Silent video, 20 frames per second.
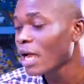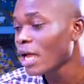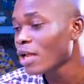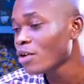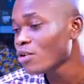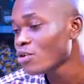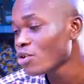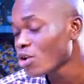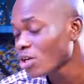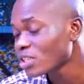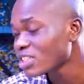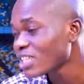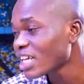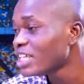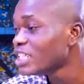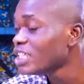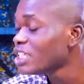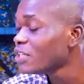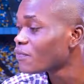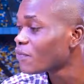not
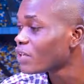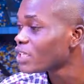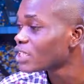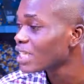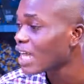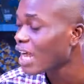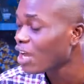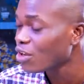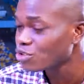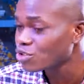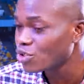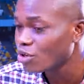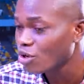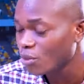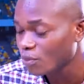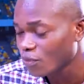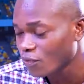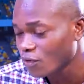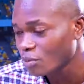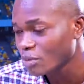a different
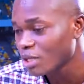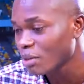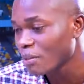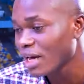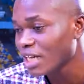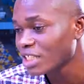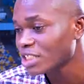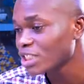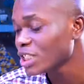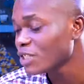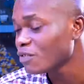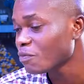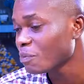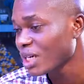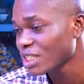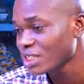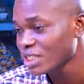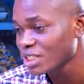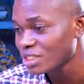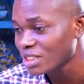outcome from the match if
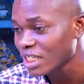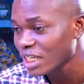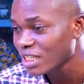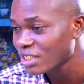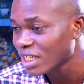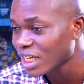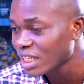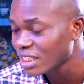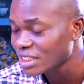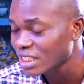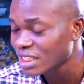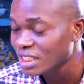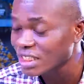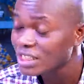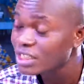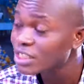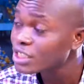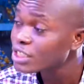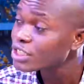Manchester United